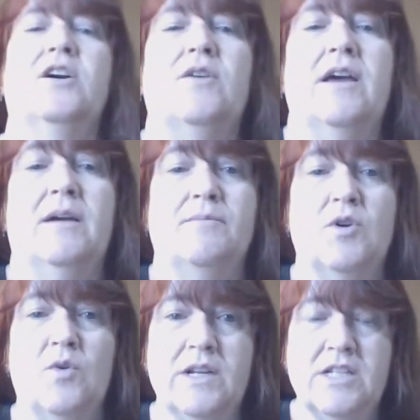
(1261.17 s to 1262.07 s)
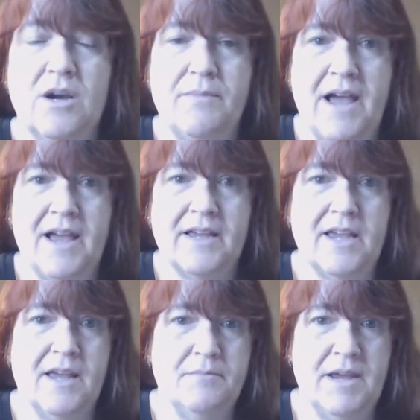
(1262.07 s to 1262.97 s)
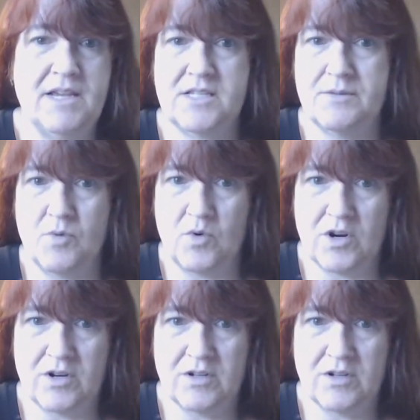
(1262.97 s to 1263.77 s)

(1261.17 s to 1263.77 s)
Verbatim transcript: and I'm going to go back and make some more